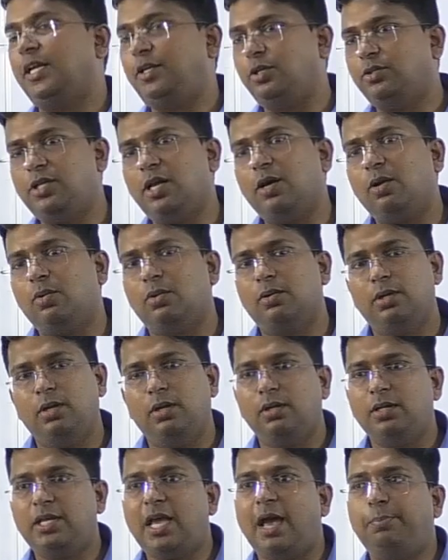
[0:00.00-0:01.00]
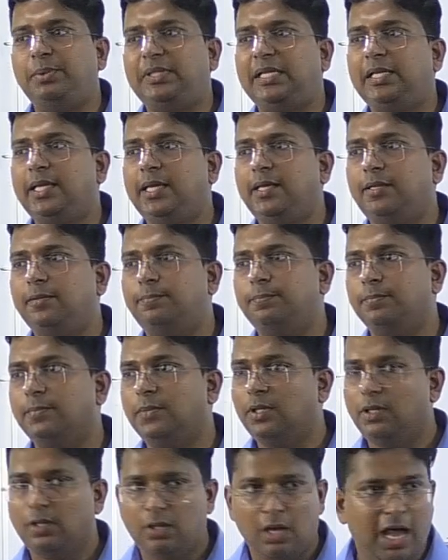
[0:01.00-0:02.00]
That is your capital gain.
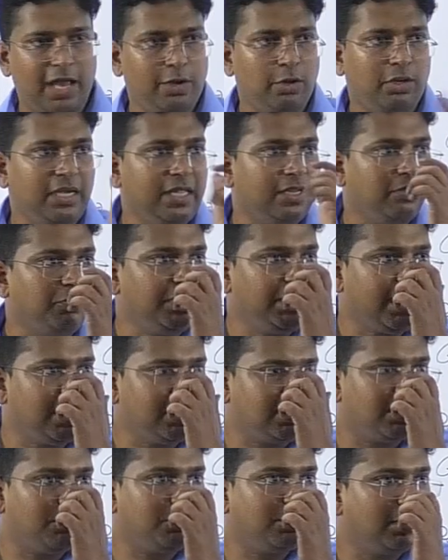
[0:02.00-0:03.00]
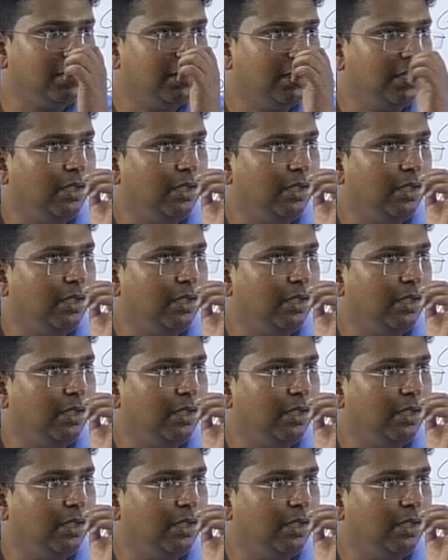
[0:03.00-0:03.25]
Are you clear with the concept?